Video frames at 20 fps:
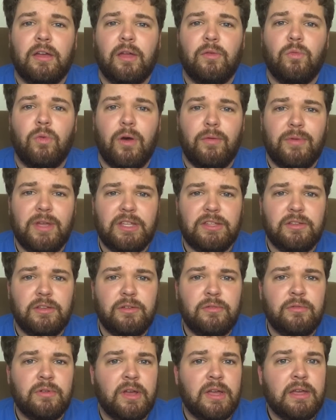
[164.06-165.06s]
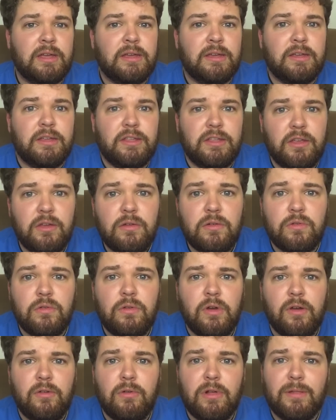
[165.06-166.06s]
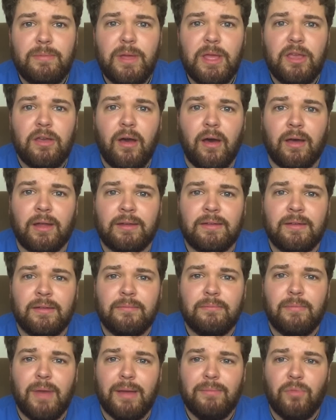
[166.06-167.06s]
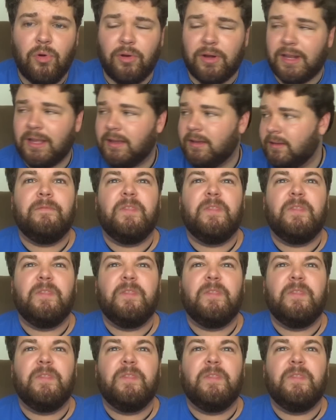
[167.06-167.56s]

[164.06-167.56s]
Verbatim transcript: and what we do, you will be gone by morning.